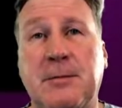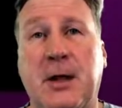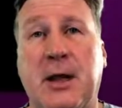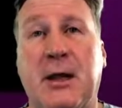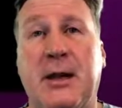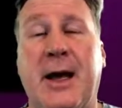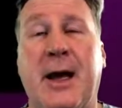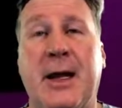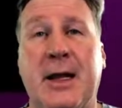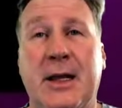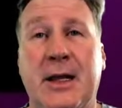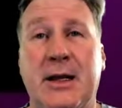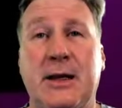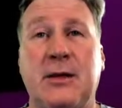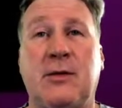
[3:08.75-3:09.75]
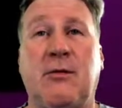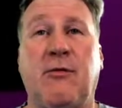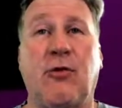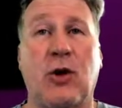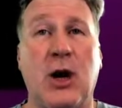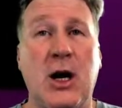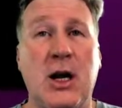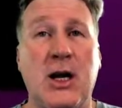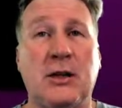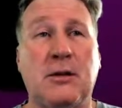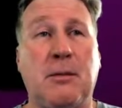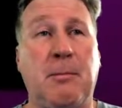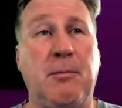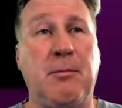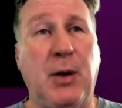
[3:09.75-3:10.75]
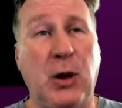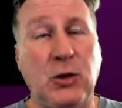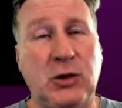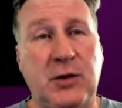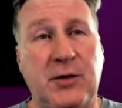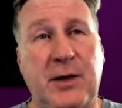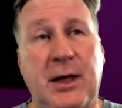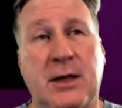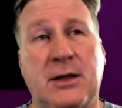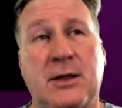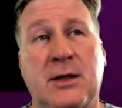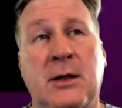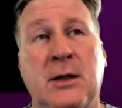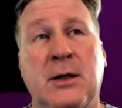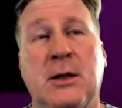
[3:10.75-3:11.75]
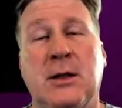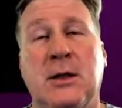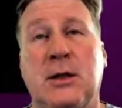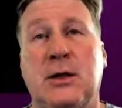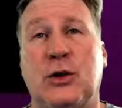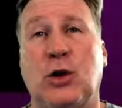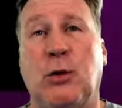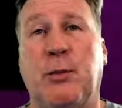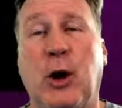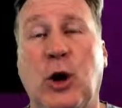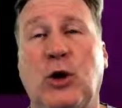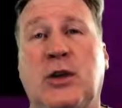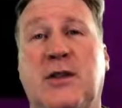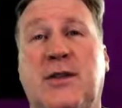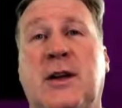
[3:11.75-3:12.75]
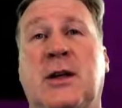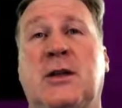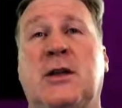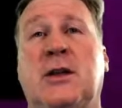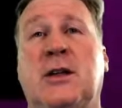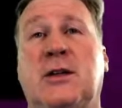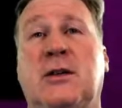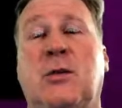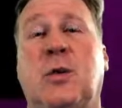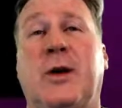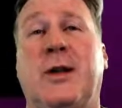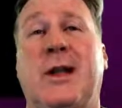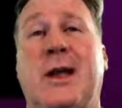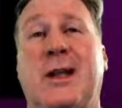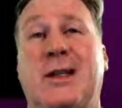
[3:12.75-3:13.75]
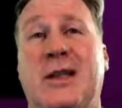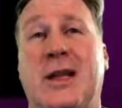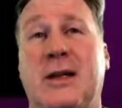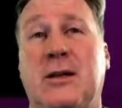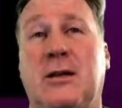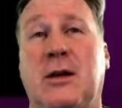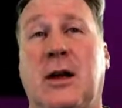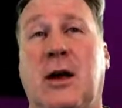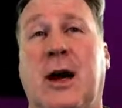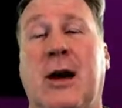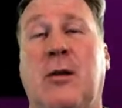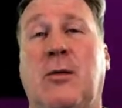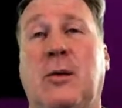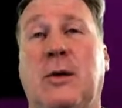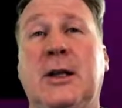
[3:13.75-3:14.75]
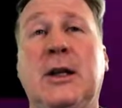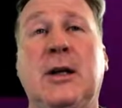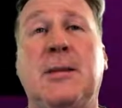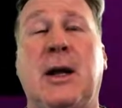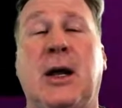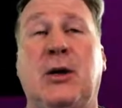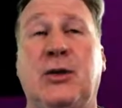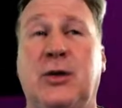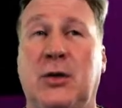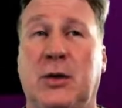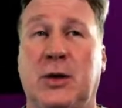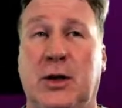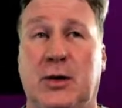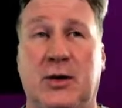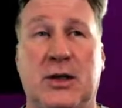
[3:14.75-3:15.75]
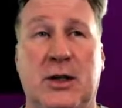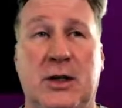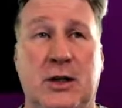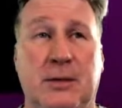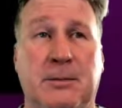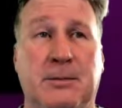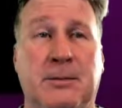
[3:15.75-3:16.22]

That is for us Postfix. So Postfix is the one that sends out email to another system.